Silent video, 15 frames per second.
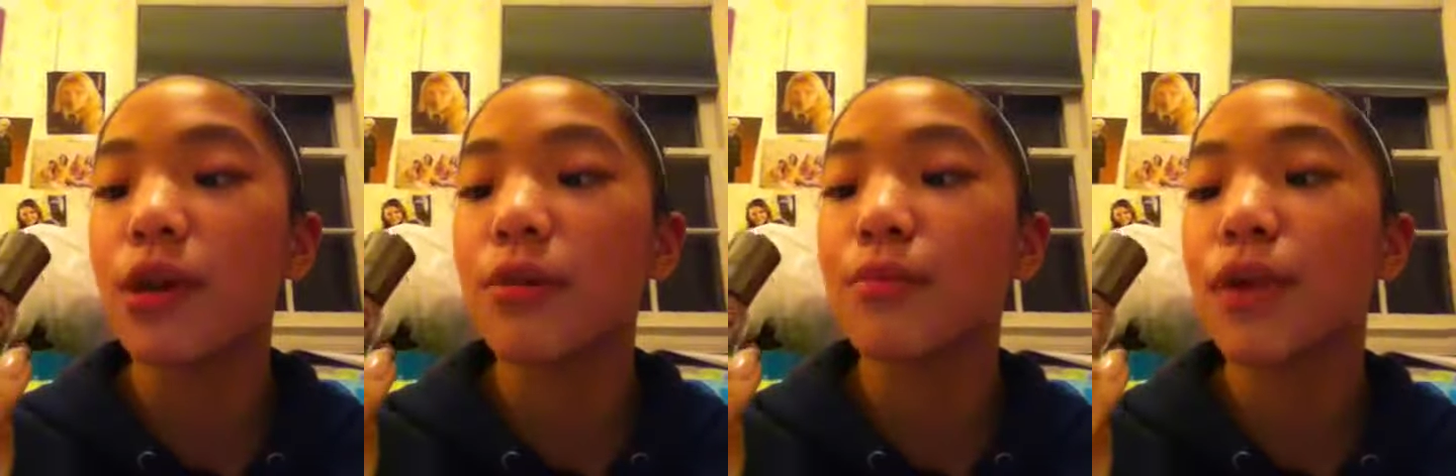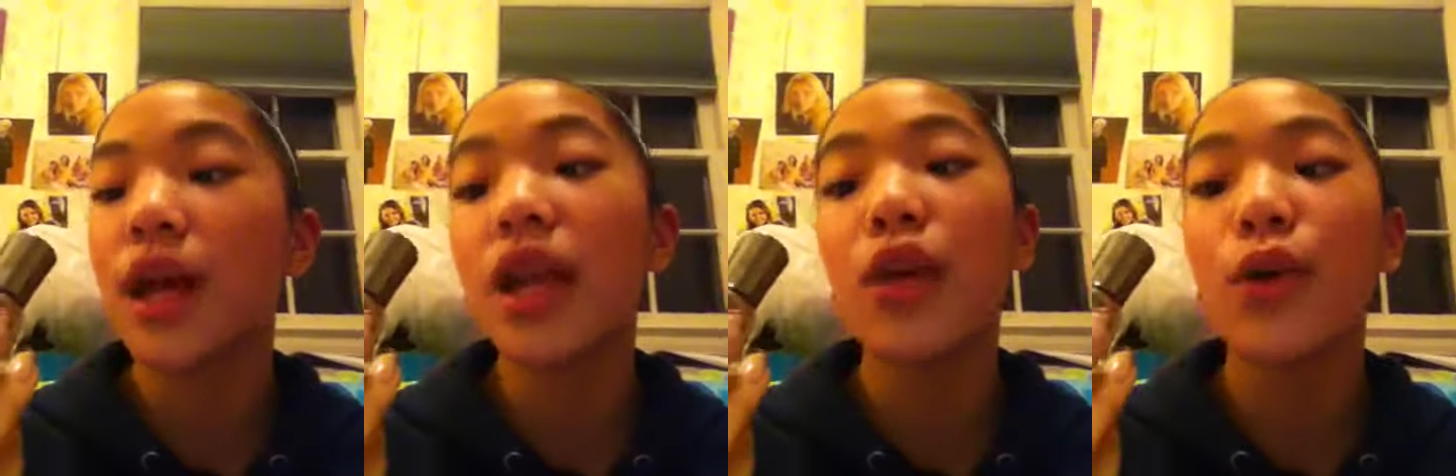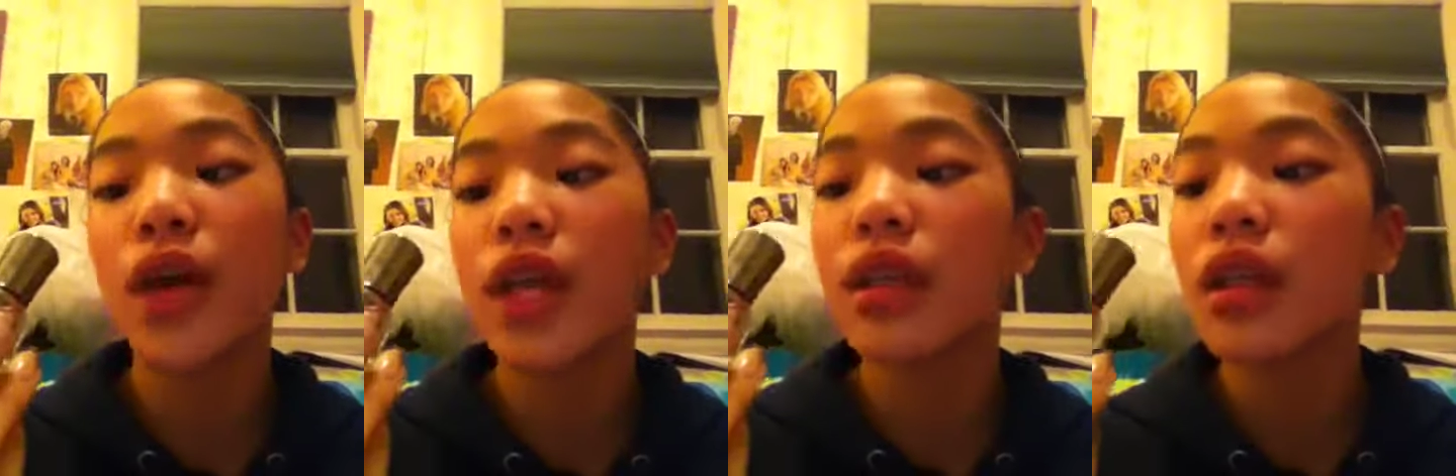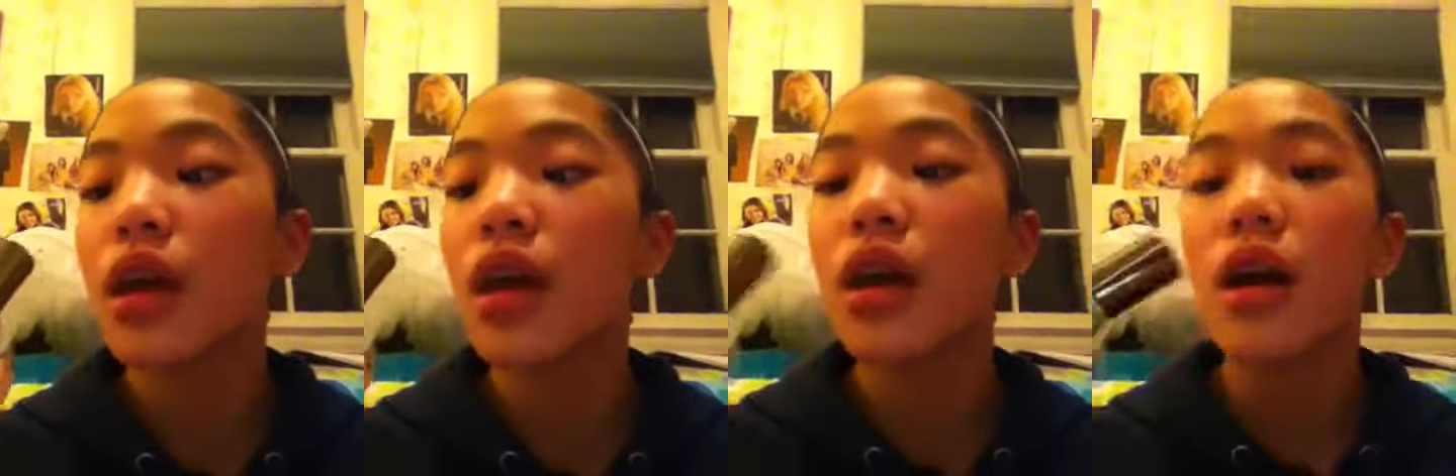But
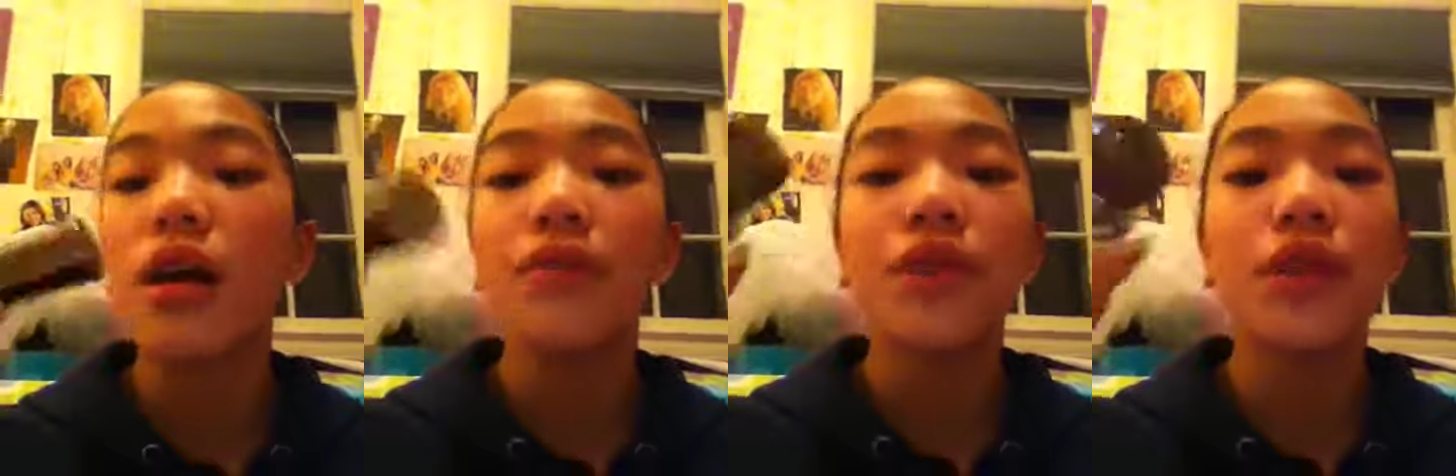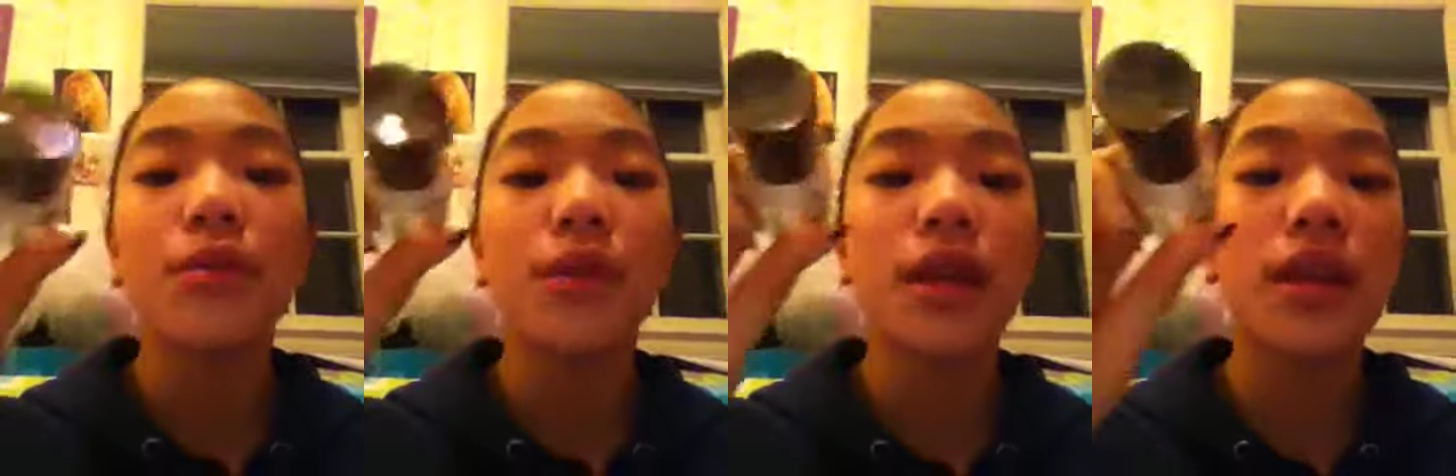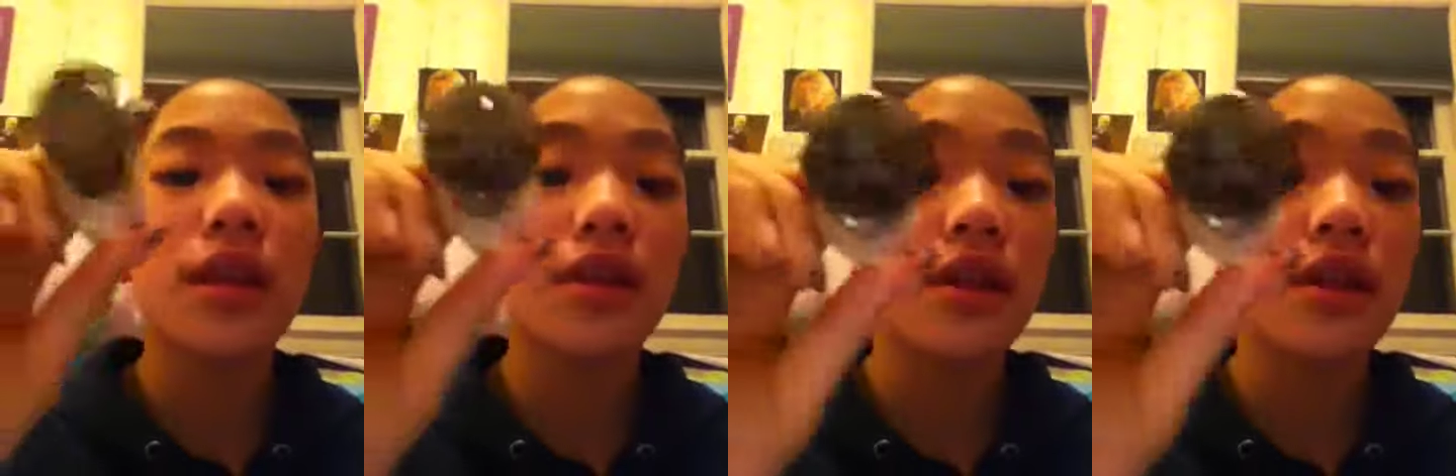anyways, this one is